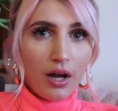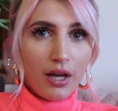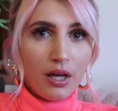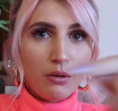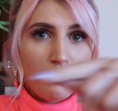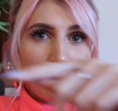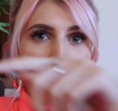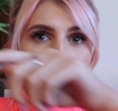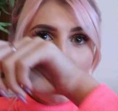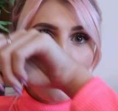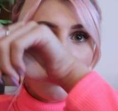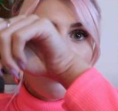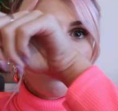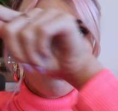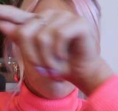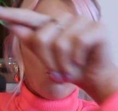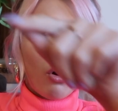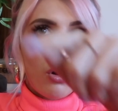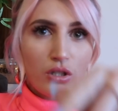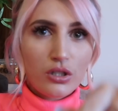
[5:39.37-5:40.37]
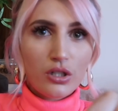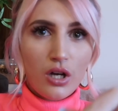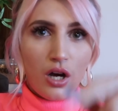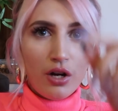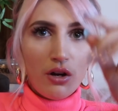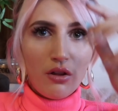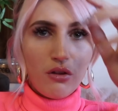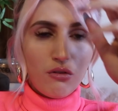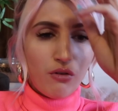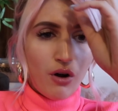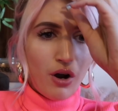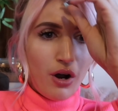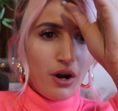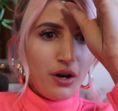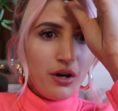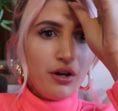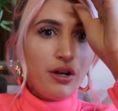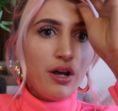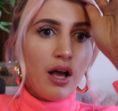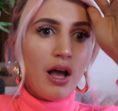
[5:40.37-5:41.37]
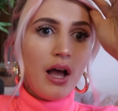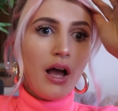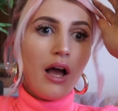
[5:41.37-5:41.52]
He was in the wrong side of the road